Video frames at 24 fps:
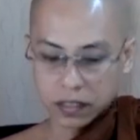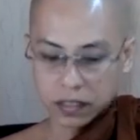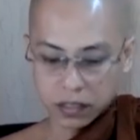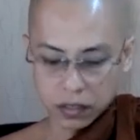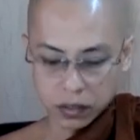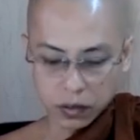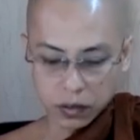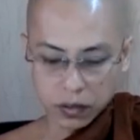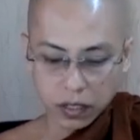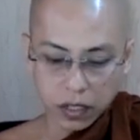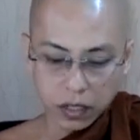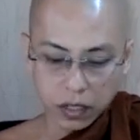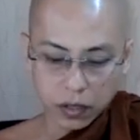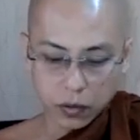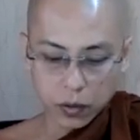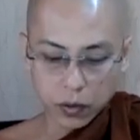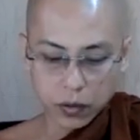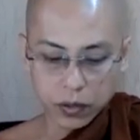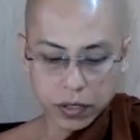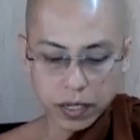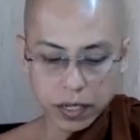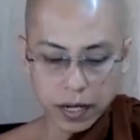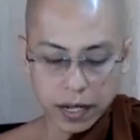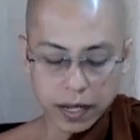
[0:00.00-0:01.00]
So
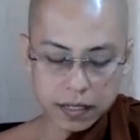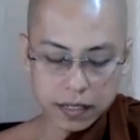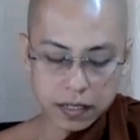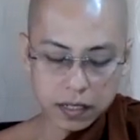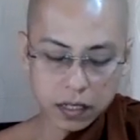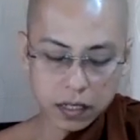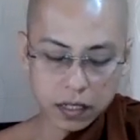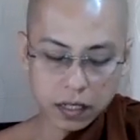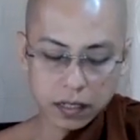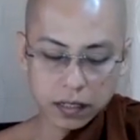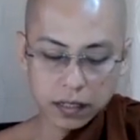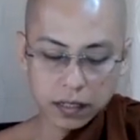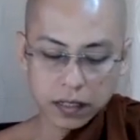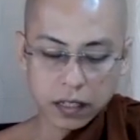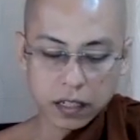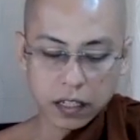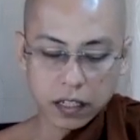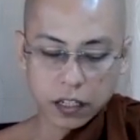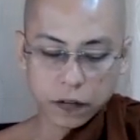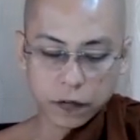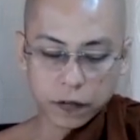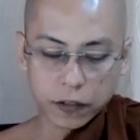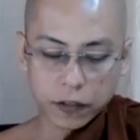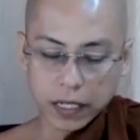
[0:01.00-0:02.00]
rootless,
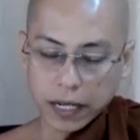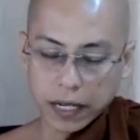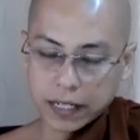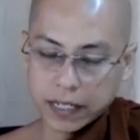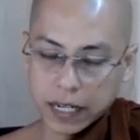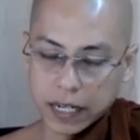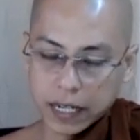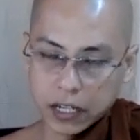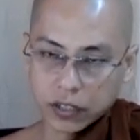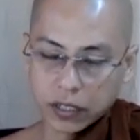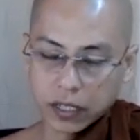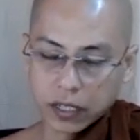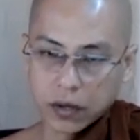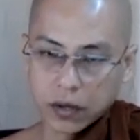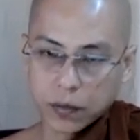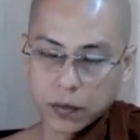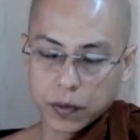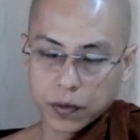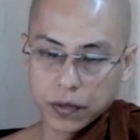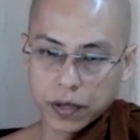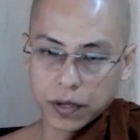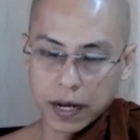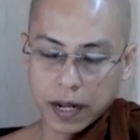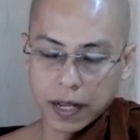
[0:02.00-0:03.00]
if we attach the
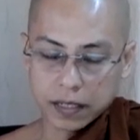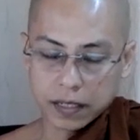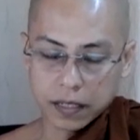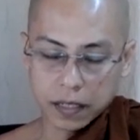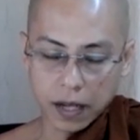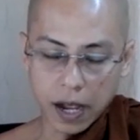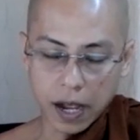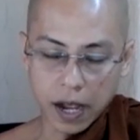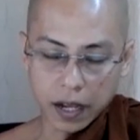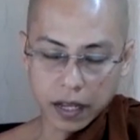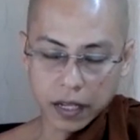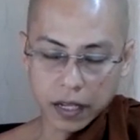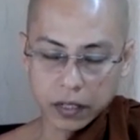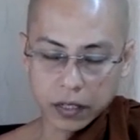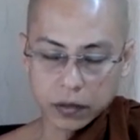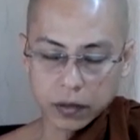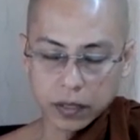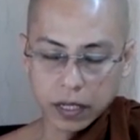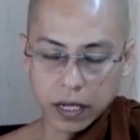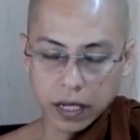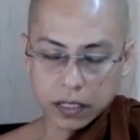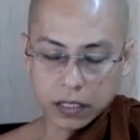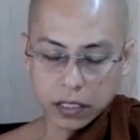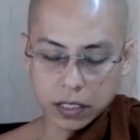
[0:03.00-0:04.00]
rootless
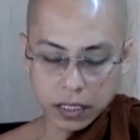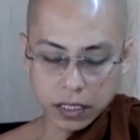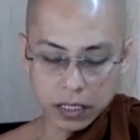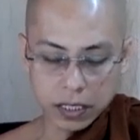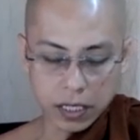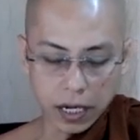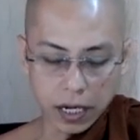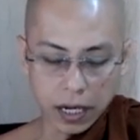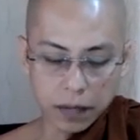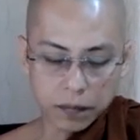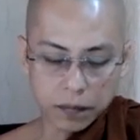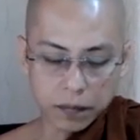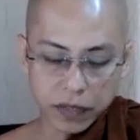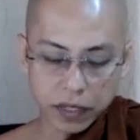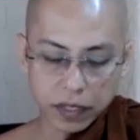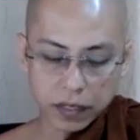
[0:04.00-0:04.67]
ahetuka chitta,